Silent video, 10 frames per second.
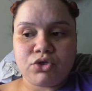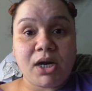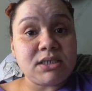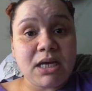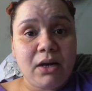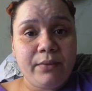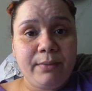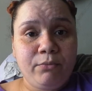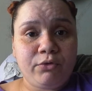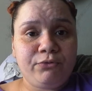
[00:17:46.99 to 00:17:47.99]
try to
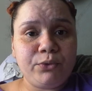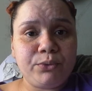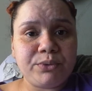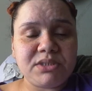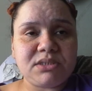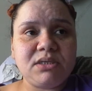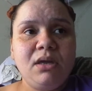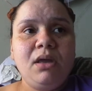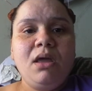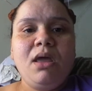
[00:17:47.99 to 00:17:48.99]
tolerate more foods